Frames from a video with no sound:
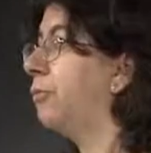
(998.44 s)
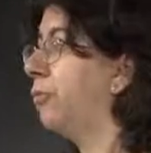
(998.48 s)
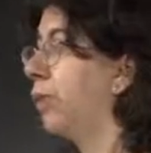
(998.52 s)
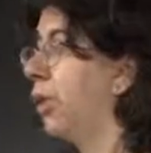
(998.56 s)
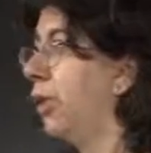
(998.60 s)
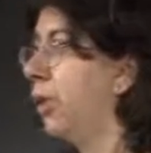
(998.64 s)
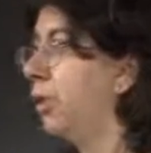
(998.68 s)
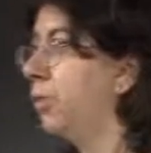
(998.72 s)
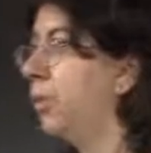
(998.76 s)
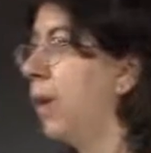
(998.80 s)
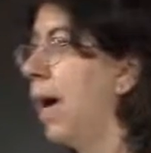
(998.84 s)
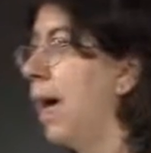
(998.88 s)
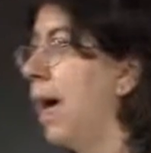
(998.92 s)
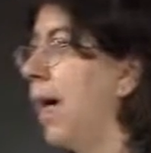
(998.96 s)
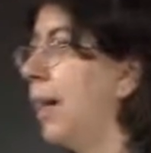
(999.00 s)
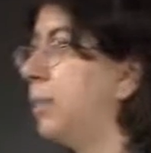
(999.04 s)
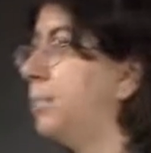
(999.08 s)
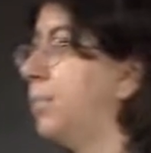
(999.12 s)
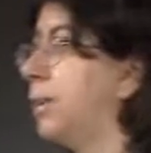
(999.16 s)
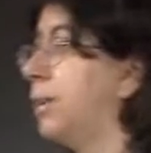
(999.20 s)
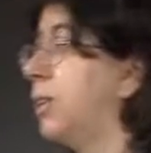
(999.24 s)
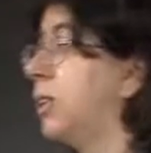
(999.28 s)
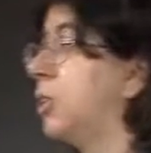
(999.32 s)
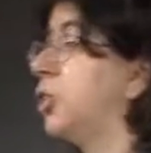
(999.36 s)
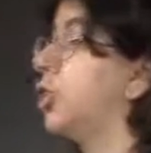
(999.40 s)
very well,
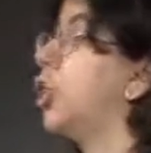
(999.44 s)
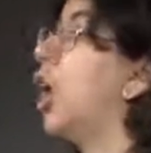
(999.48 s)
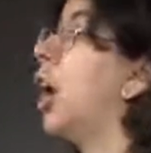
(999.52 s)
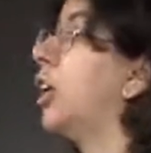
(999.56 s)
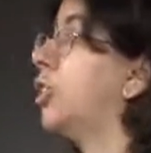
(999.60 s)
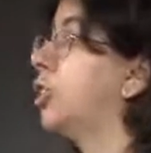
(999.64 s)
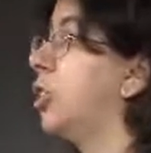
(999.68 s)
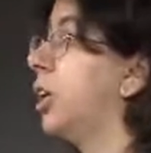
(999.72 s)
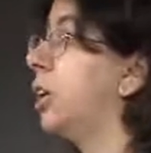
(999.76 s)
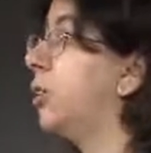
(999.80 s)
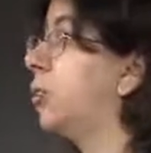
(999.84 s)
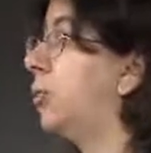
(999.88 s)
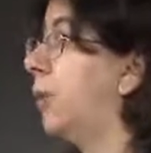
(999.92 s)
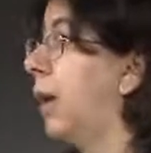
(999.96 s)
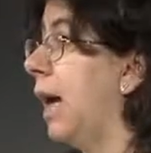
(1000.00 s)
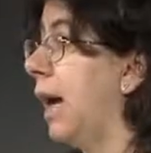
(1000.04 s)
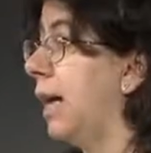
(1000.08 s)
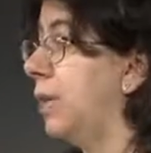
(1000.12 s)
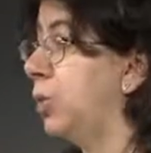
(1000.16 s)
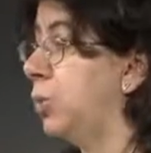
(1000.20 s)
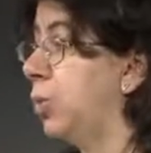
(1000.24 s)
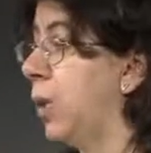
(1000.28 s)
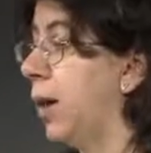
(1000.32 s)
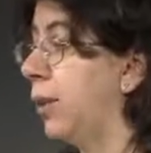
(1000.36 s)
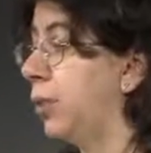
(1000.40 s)
but does not
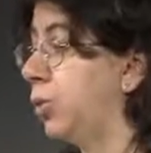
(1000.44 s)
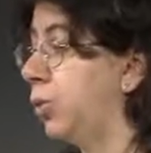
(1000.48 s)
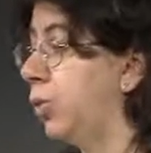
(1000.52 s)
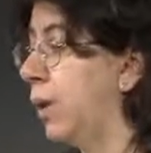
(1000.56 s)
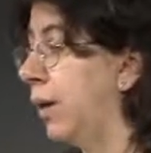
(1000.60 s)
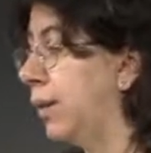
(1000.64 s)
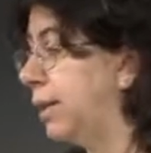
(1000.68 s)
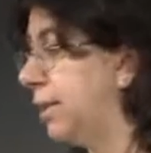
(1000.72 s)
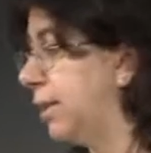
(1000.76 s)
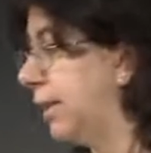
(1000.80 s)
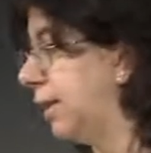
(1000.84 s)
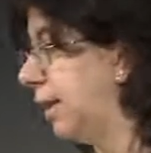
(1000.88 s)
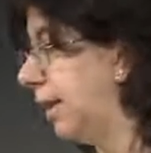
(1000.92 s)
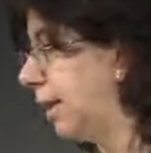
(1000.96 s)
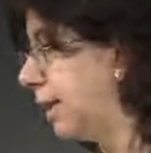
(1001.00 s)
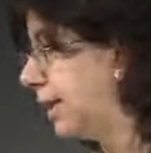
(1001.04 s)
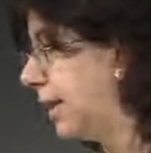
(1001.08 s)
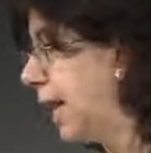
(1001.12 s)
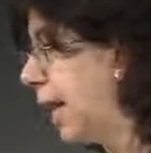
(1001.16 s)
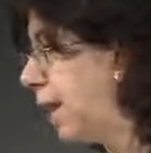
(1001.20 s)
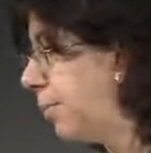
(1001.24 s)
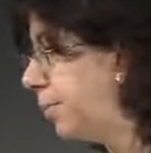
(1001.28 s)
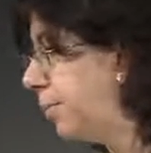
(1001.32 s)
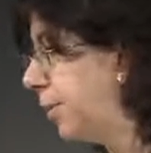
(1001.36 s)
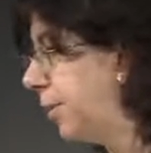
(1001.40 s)
generalize well to unseen
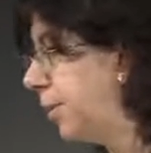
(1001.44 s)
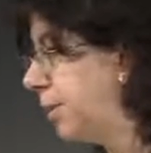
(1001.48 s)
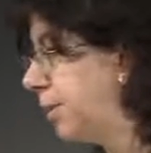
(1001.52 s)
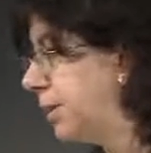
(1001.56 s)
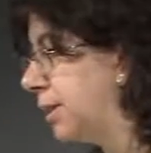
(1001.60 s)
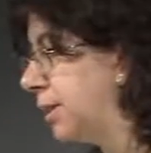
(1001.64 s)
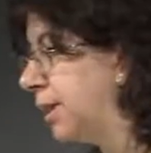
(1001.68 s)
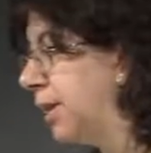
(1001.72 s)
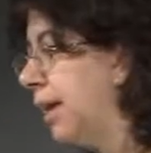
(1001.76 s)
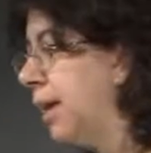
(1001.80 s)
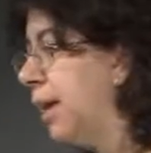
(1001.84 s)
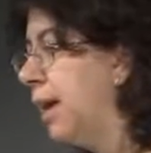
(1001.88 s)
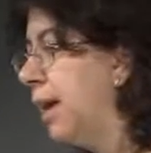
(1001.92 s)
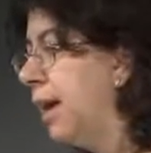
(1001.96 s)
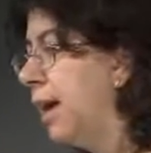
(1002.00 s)
examples.